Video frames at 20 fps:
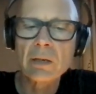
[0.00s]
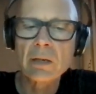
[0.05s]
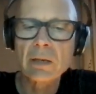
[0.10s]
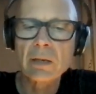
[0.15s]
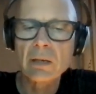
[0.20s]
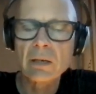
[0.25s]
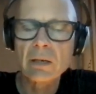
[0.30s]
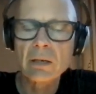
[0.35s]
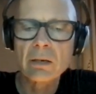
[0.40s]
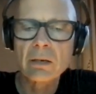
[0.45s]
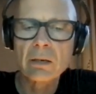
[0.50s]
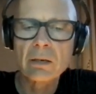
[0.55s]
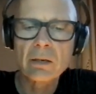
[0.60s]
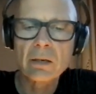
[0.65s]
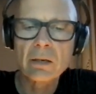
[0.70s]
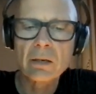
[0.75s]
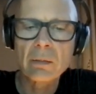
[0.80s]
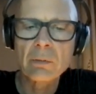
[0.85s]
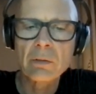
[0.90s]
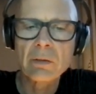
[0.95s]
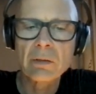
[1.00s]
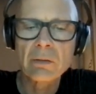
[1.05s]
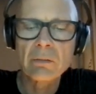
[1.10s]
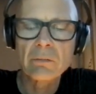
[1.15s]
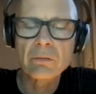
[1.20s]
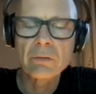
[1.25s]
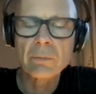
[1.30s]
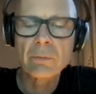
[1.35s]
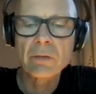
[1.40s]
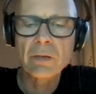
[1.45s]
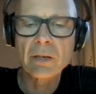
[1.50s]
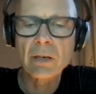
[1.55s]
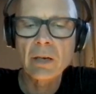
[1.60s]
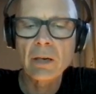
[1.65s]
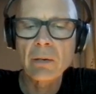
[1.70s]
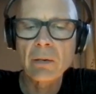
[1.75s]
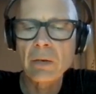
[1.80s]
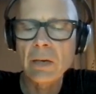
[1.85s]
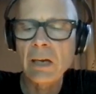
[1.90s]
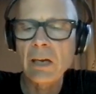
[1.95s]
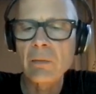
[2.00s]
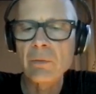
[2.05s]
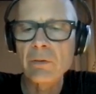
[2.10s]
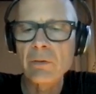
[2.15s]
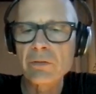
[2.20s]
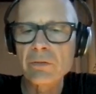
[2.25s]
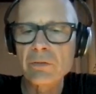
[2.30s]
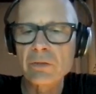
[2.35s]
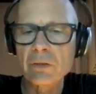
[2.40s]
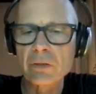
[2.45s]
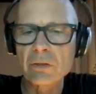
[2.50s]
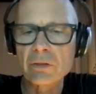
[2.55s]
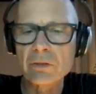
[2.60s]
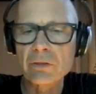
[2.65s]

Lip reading: from the atmosphere.